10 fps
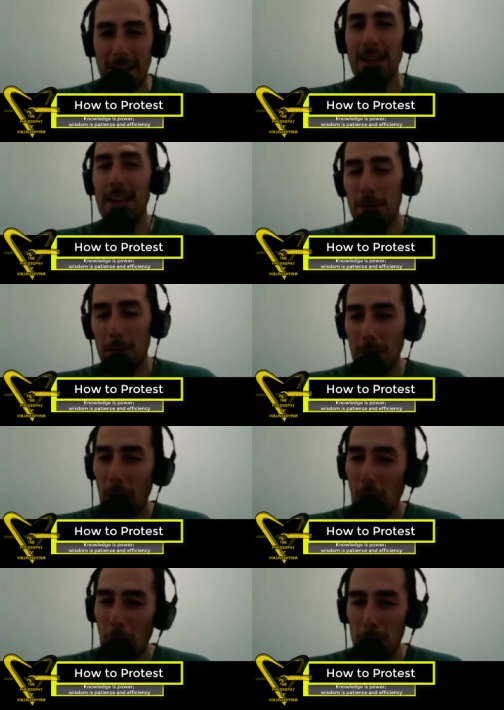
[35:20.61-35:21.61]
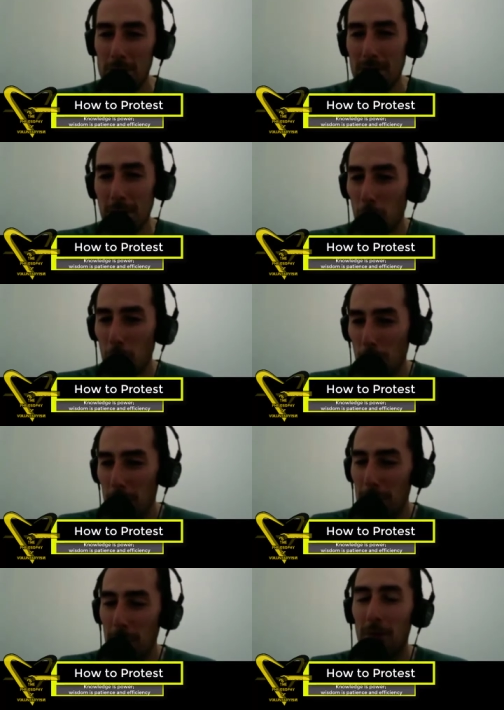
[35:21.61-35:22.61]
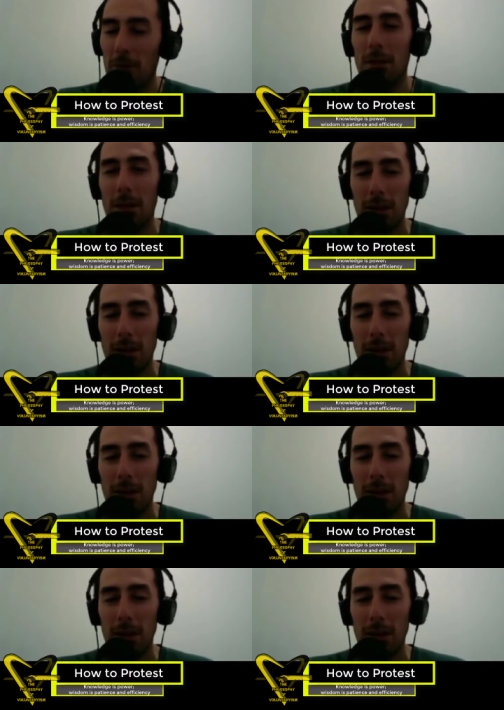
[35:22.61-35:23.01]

inevitably harm some group of people,